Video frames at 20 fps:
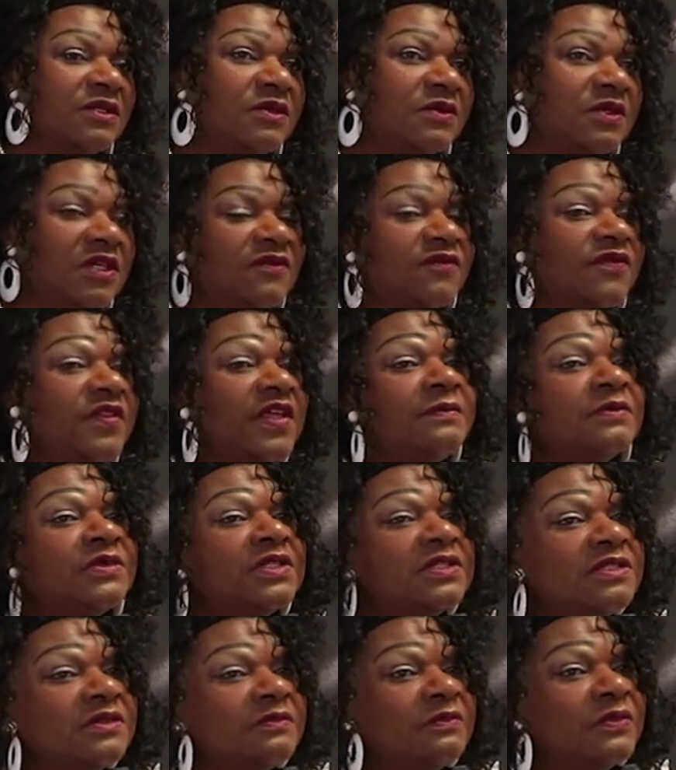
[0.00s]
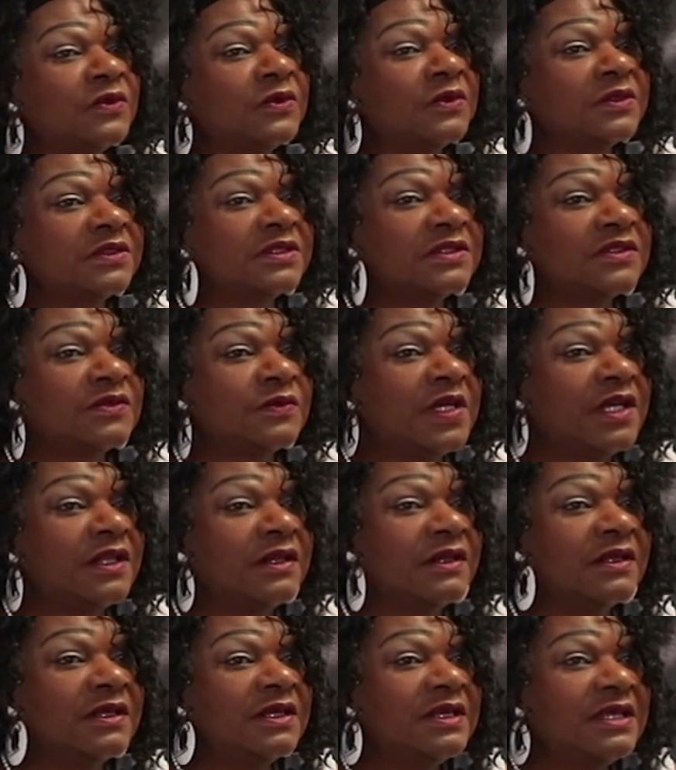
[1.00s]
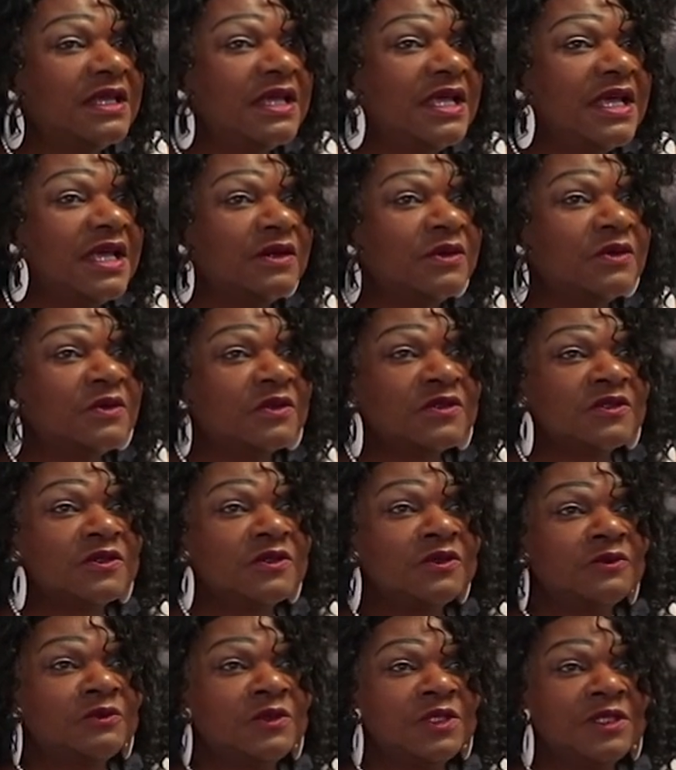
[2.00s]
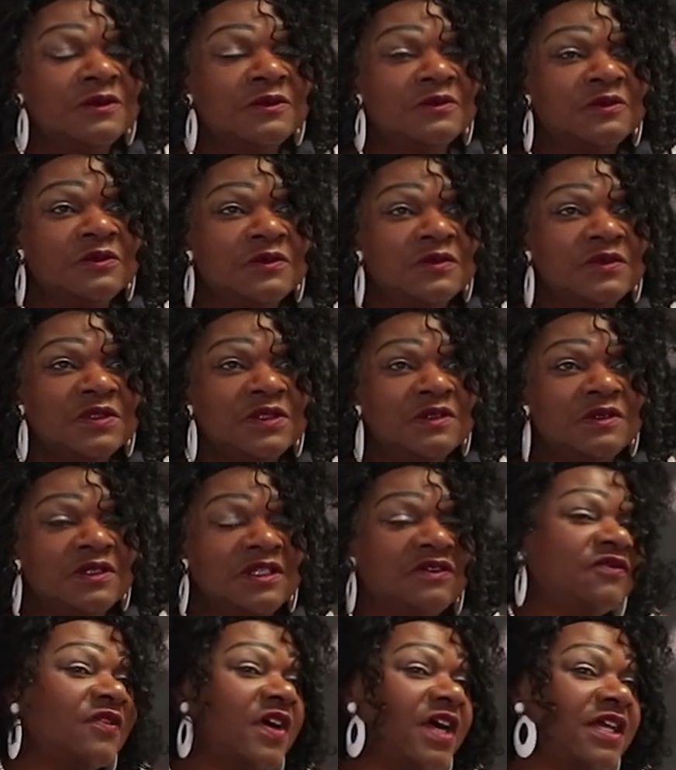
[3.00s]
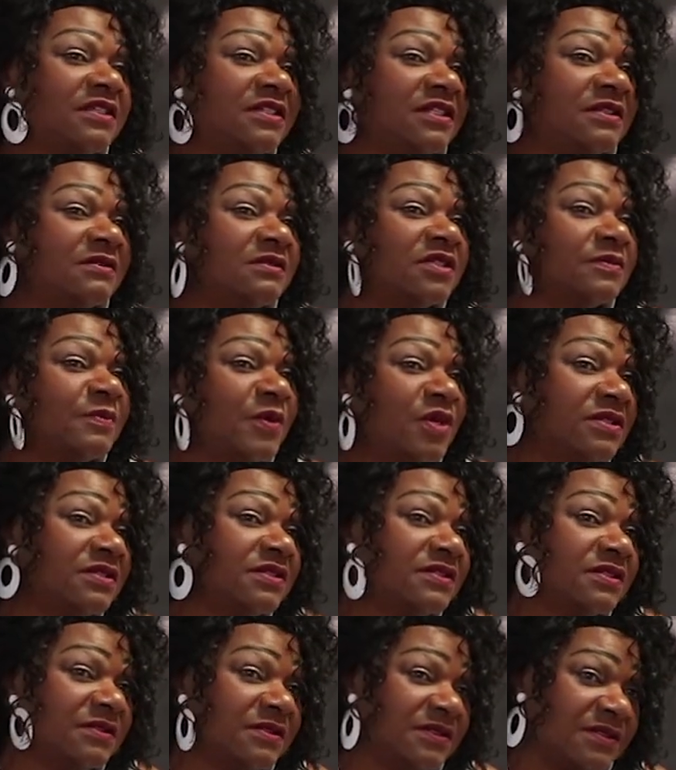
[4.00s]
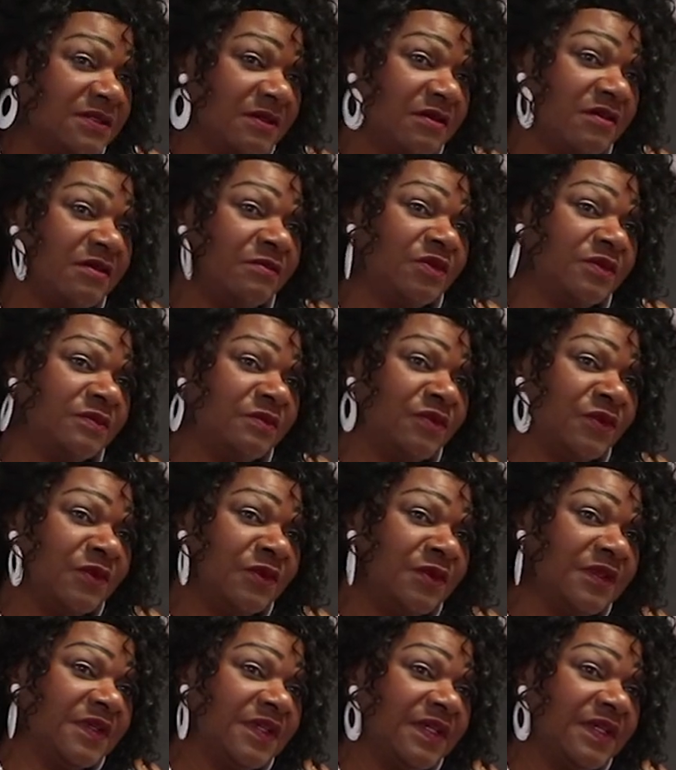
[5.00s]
we give them the support as well. And also we, you know, inviting sponsors to come on board.